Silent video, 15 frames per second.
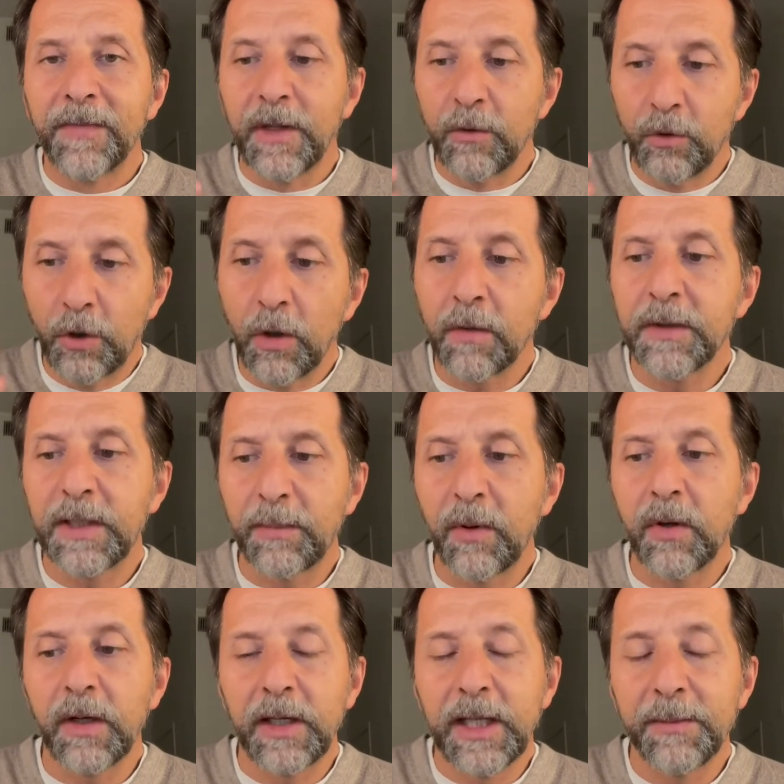John's
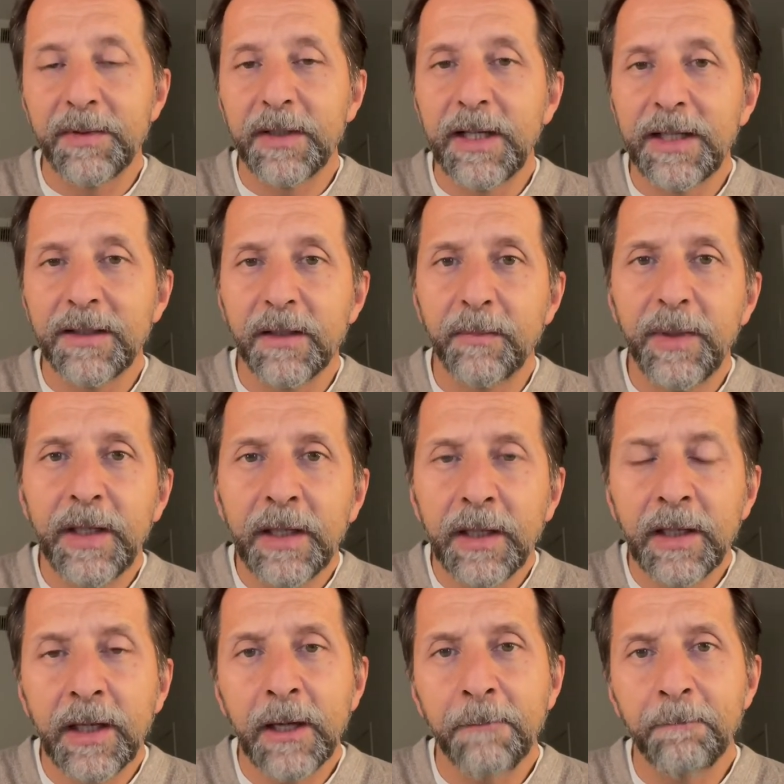Apocalypse that's been
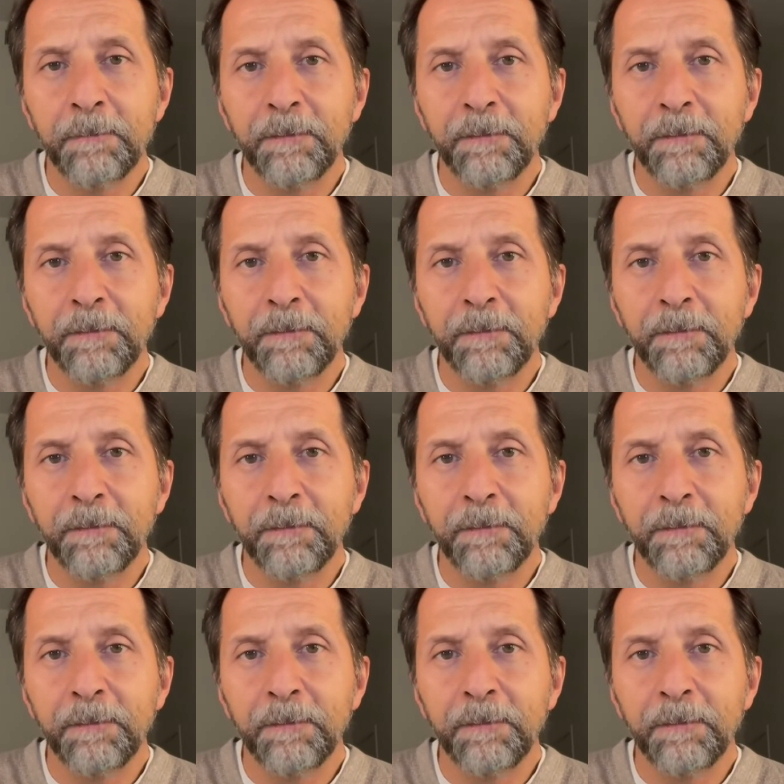uh,